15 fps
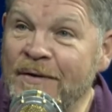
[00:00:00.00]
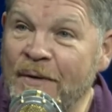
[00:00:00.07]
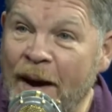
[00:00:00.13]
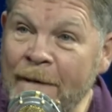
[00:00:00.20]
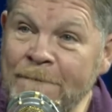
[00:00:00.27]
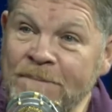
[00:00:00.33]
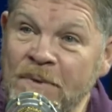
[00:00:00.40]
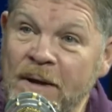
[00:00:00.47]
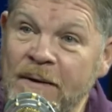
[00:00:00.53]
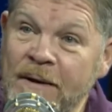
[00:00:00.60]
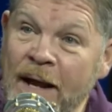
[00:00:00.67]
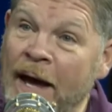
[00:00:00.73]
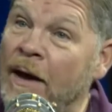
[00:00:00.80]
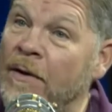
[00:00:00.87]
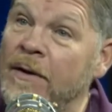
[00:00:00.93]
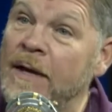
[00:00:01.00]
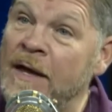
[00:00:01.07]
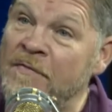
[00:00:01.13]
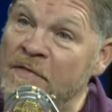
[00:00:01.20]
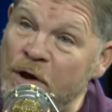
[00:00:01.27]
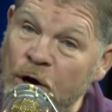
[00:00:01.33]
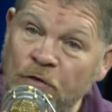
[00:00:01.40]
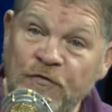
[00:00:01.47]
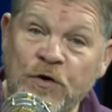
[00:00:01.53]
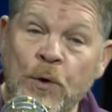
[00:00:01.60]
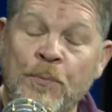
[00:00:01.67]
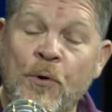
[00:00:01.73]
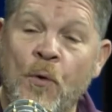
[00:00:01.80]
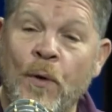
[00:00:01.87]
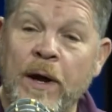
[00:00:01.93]
right? Now, in their
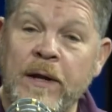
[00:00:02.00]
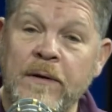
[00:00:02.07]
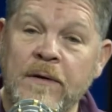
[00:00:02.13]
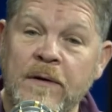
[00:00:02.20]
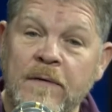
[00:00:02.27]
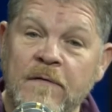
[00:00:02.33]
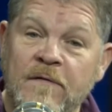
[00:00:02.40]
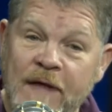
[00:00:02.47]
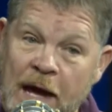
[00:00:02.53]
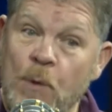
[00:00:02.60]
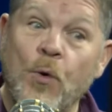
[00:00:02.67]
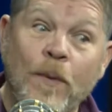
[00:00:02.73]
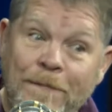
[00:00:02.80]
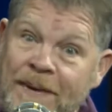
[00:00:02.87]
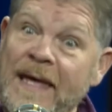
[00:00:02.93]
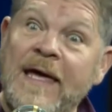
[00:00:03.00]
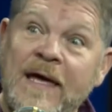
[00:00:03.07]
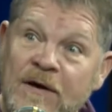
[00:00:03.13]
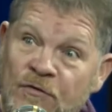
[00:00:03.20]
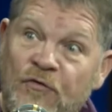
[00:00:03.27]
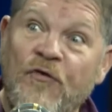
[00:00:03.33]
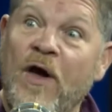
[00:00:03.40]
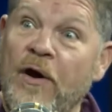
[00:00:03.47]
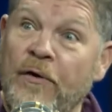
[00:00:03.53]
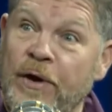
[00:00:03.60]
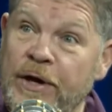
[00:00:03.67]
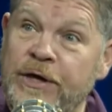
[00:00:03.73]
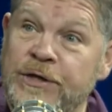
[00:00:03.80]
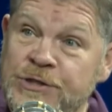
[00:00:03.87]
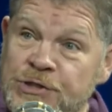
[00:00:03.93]
viewpoint, they were being
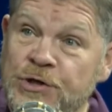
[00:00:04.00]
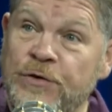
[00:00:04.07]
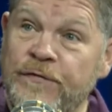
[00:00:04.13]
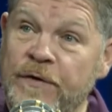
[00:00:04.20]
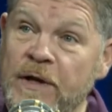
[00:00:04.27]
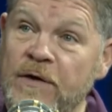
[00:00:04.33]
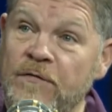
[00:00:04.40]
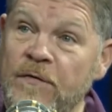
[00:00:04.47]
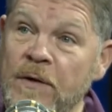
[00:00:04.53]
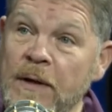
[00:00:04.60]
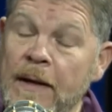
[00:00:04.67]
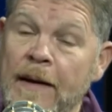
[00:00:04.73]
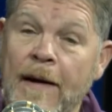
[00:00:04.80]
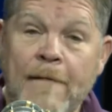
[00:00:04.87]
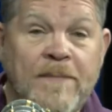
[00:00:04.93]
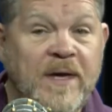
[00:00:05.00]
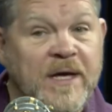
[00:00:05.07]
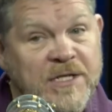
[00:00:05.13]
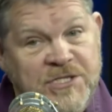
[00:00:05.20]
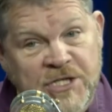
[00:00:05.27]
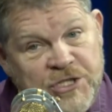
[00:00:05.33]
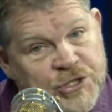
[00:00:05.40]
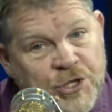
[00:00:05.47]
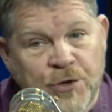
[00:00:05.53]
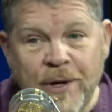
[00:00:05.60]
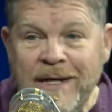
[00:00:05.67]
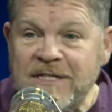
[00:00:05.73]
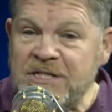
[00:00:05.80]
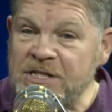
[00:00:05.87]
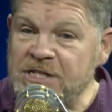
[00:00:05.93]
very conservative because these
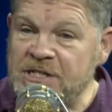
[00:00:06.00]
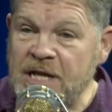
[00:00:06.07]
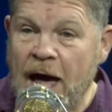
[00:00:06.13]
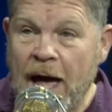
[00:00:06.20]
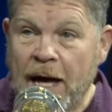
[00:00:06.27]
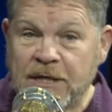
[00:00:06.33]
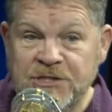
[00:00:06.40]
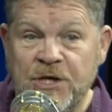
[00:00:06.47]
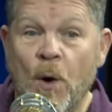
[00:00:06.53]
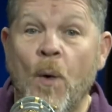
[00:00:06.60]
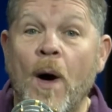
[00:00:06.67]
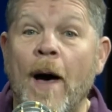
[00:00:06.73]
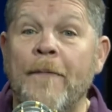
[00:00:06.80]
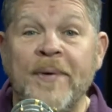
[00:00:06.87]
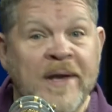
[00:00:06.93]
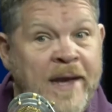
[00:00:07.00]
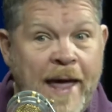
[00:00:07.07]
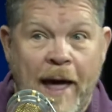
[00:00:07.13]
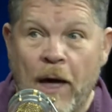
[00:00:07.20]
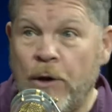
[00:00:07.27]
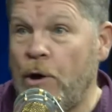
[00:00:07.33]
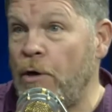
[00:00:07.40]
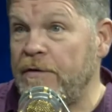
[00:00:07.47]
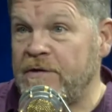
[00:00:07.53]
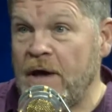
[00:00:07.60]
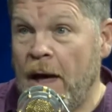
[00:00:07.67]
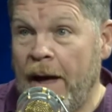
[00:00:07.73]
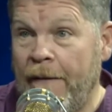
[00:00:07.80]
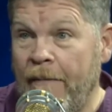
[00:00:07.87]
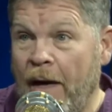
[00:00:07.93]
crazy stocks go up and down all the
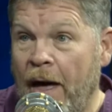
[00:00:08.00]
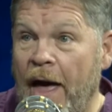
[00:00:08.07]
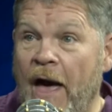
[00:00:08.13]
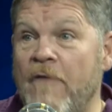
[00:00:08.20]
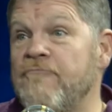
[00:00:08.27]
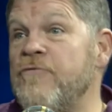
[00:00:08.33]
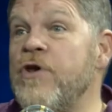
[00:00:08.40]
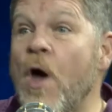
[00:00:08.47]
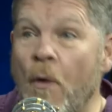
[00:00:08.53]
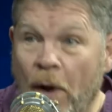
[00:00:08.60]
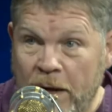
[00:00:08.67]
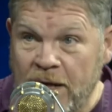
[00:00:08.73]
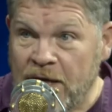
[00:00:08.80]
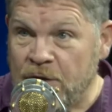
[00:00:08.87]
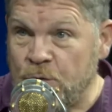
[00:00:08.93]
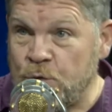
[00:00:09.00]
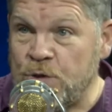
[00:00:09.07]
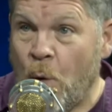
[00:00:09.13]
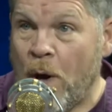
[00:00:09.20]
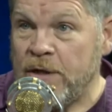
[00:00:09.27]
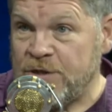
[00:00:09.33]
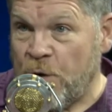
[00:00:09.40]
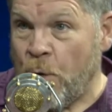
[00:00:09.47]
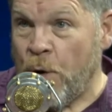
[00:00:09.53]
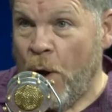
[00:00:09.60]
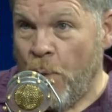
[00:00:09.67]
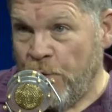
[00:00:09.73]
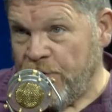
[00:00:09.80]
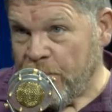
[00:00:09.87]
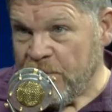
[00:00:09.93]
time. I have no idea what's going
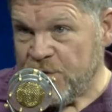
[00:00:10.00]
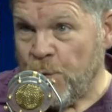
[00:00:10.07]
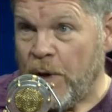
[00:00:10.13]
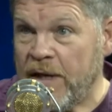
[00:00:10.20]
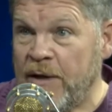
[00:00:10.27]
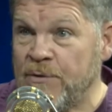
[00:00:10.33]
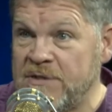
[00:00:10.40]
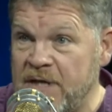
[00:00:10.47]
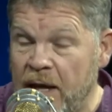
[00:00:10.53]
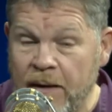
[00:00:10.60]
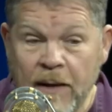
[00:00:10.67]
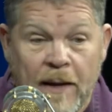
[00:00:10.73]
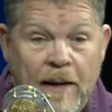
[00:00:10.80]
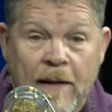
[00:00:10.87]
on with them, is what he would say.